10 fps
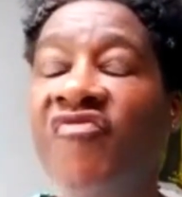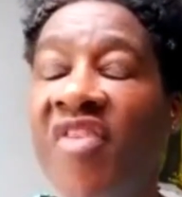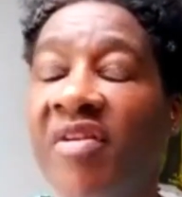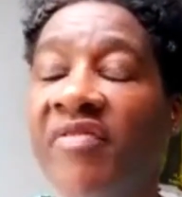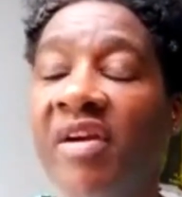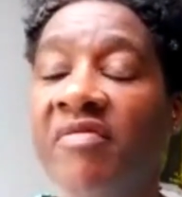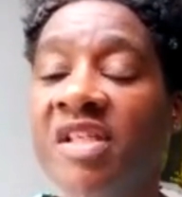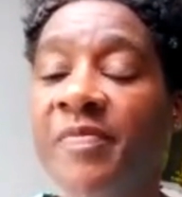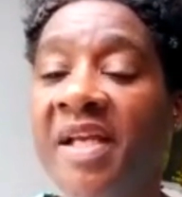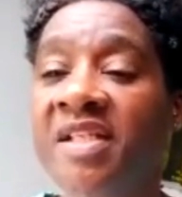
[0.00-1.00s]
very, very
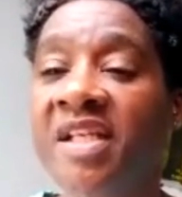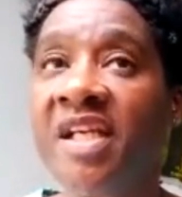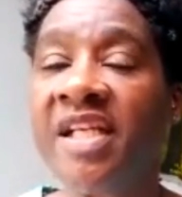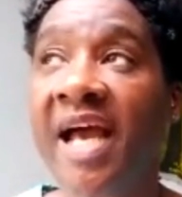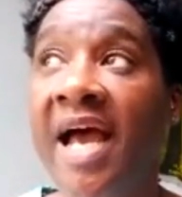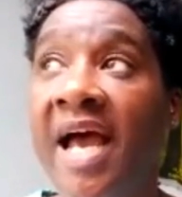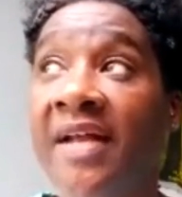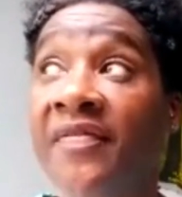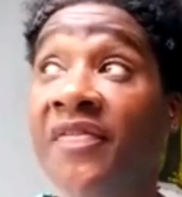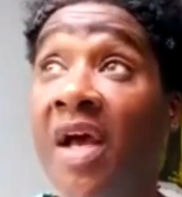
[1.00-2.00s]
respected,
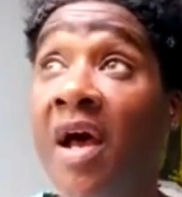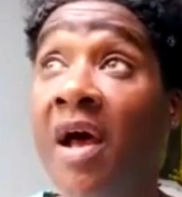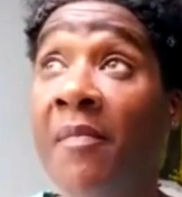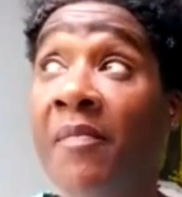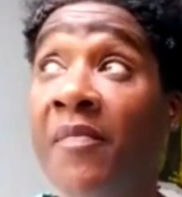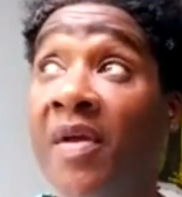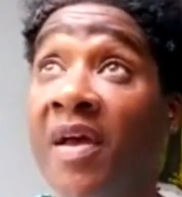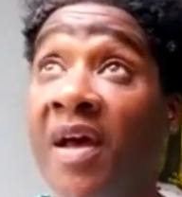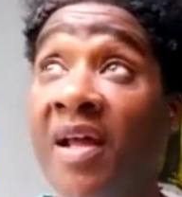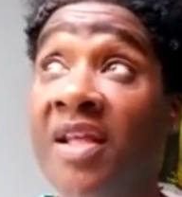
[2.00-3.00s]
and I
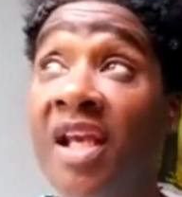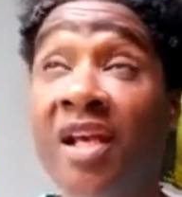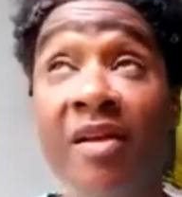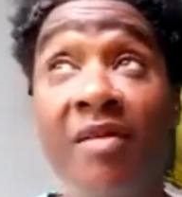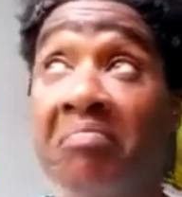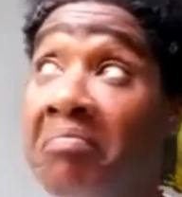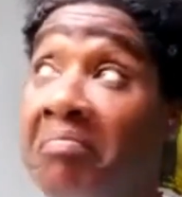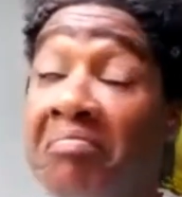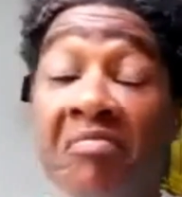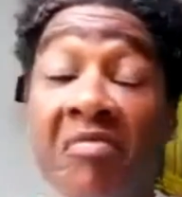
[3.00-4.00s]
think
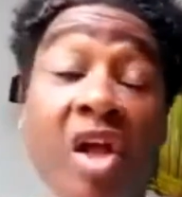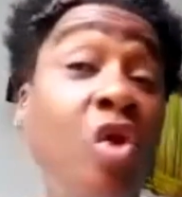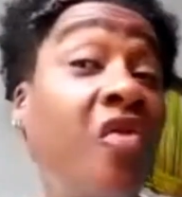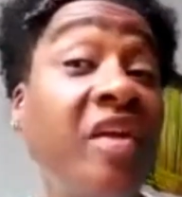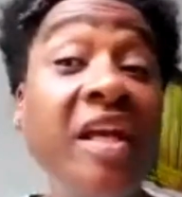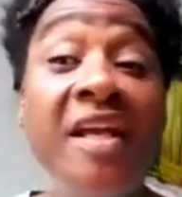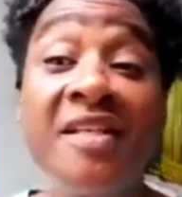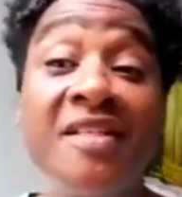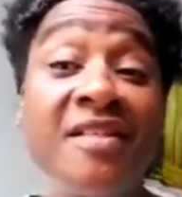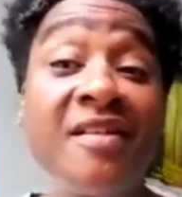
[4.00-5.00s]
a lot of
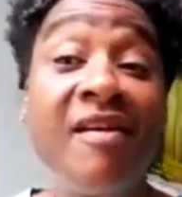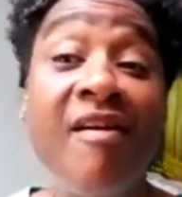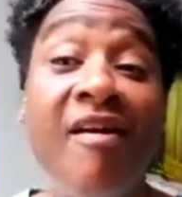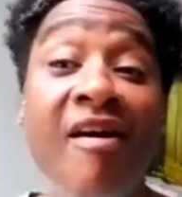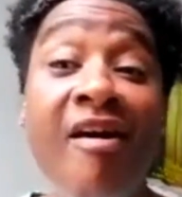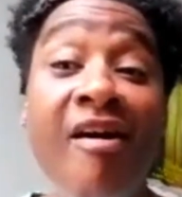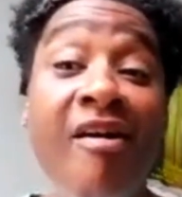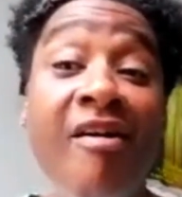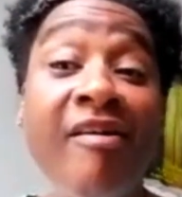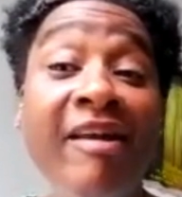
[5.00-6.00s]
ears
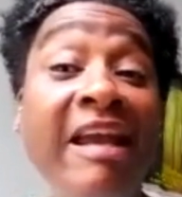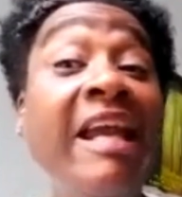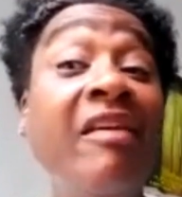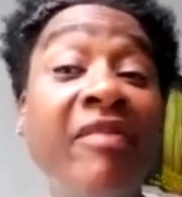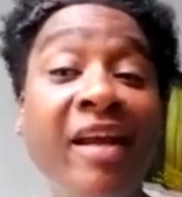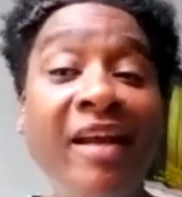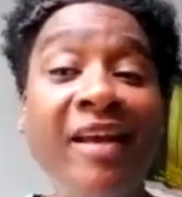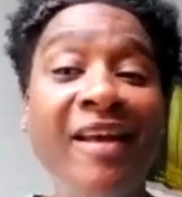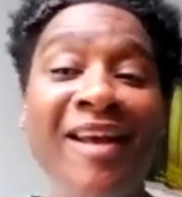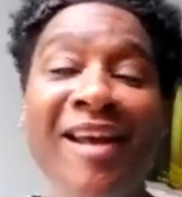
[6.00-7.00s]
are
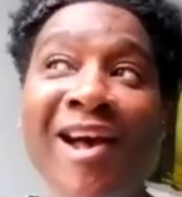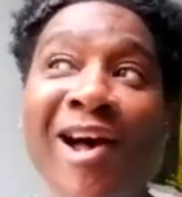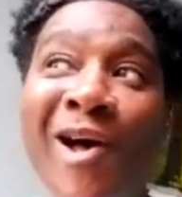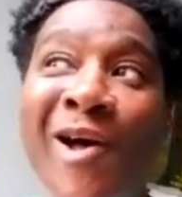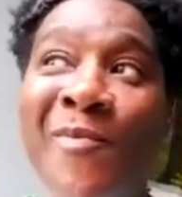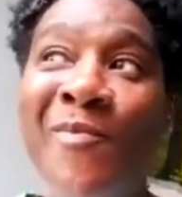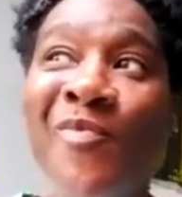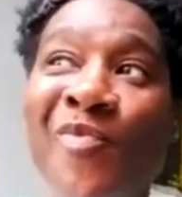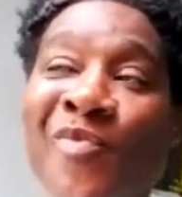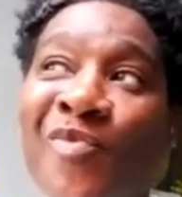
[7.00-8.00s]
hearing
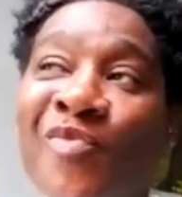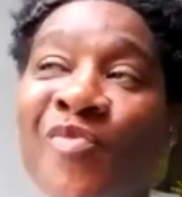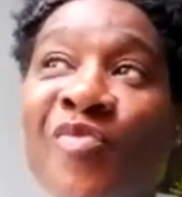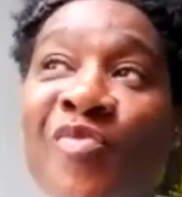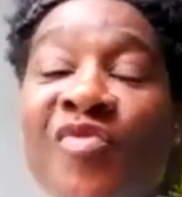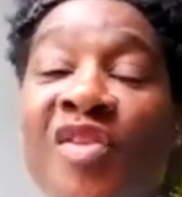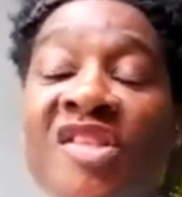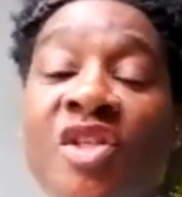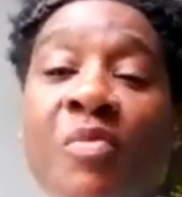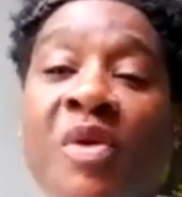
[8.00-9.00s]
the
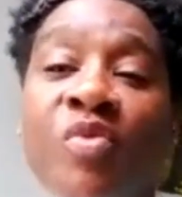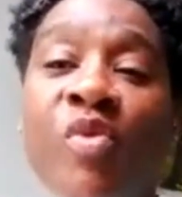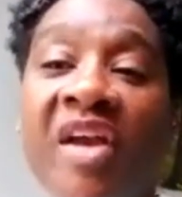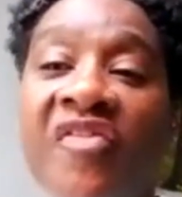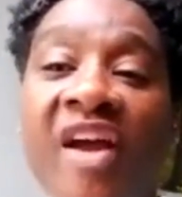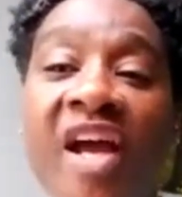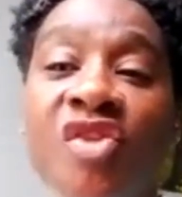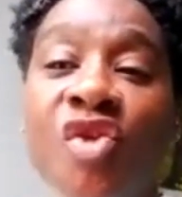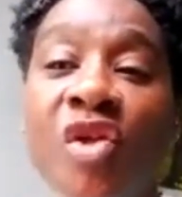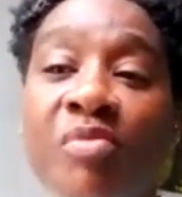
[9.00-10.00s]
soul midwife
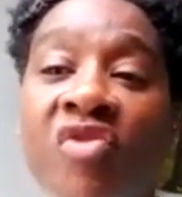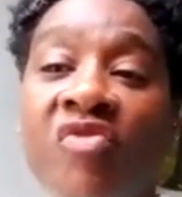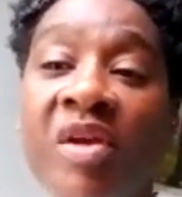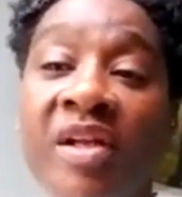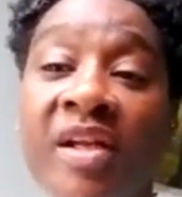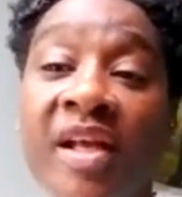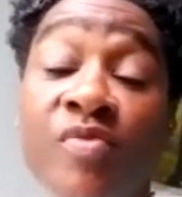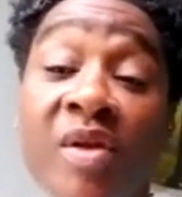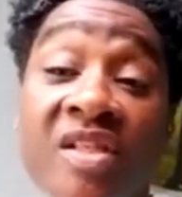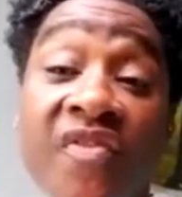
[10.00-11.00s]
and doula movement, as
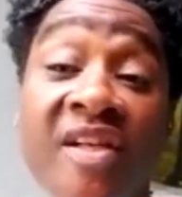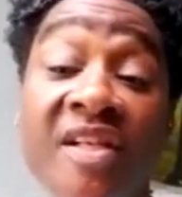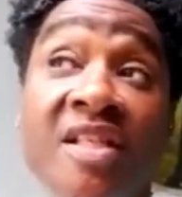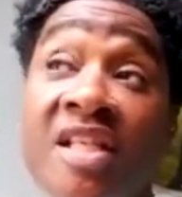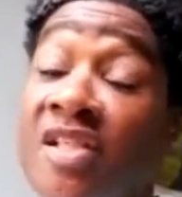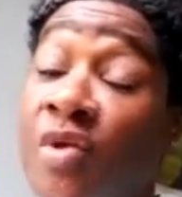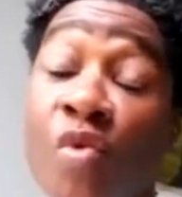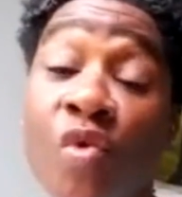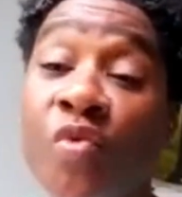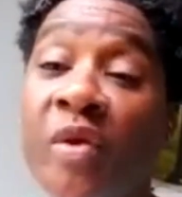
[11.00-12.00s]
well as Felicity's
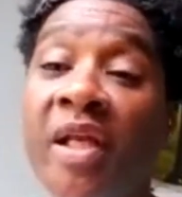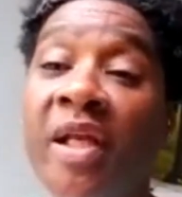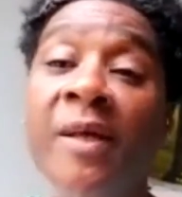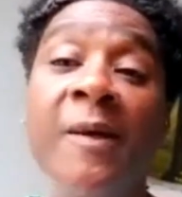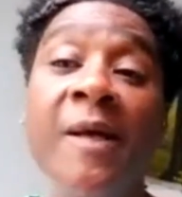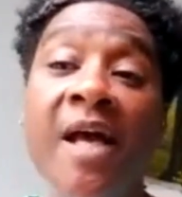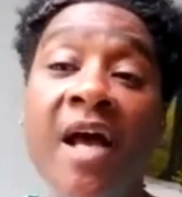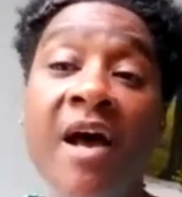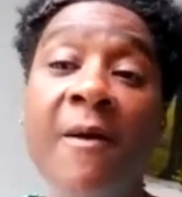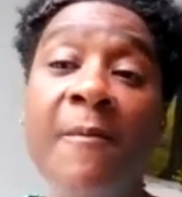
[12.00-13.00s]
award-winning.
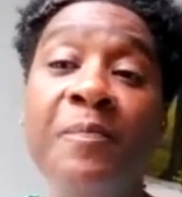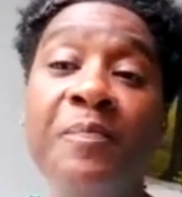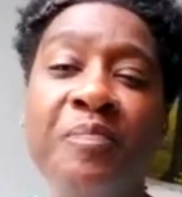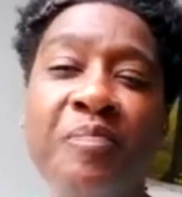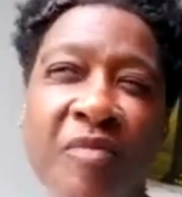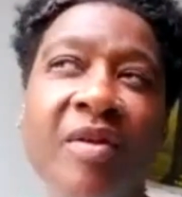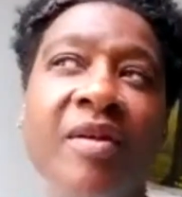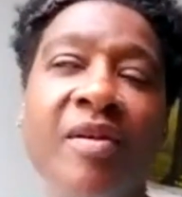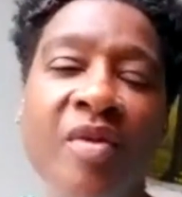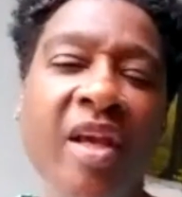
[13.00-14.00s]
We're
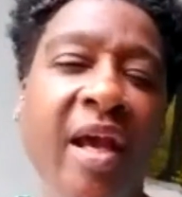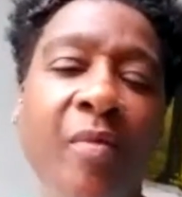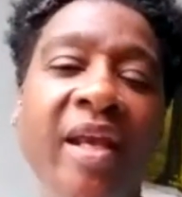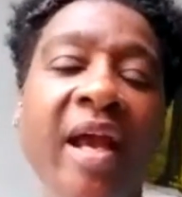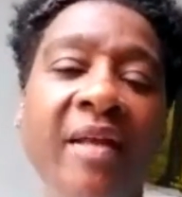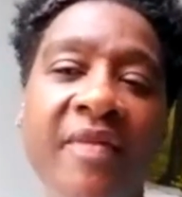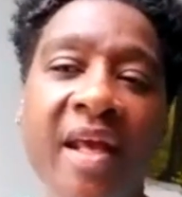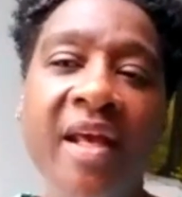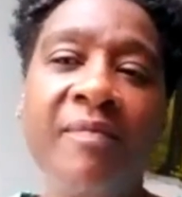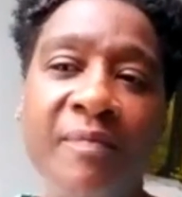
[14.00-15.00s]
getting
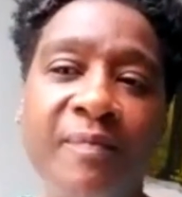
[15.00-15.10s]
there.